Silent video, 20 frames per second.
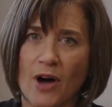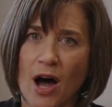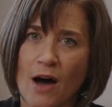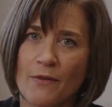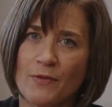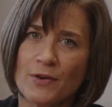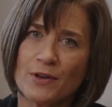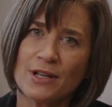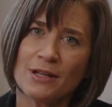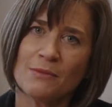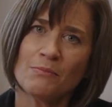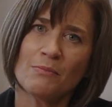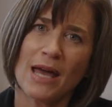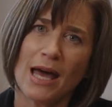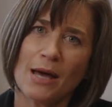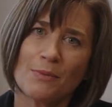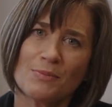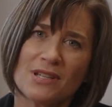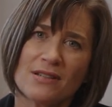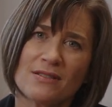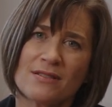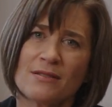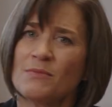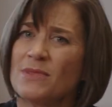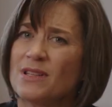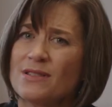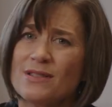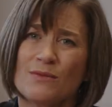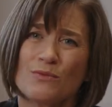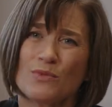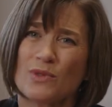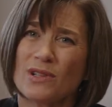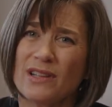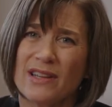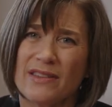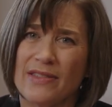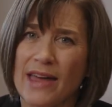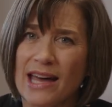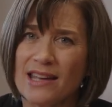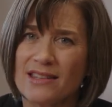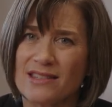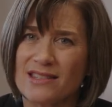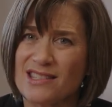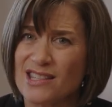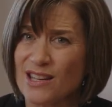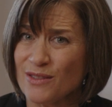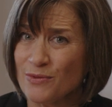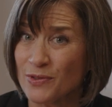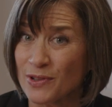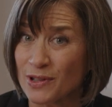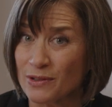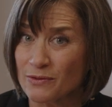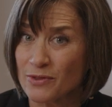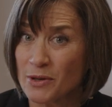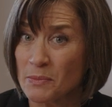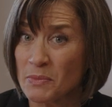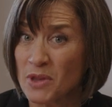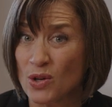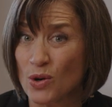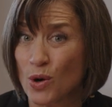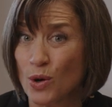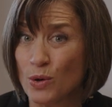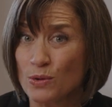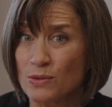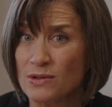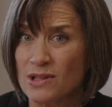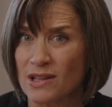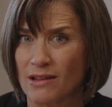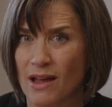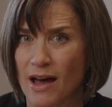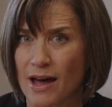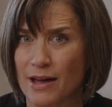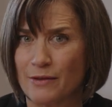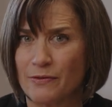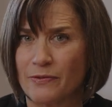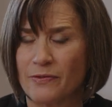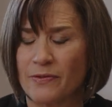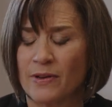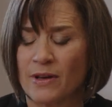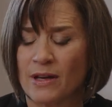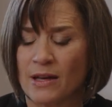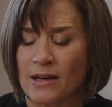offered in baptism isn't really that different from the old life.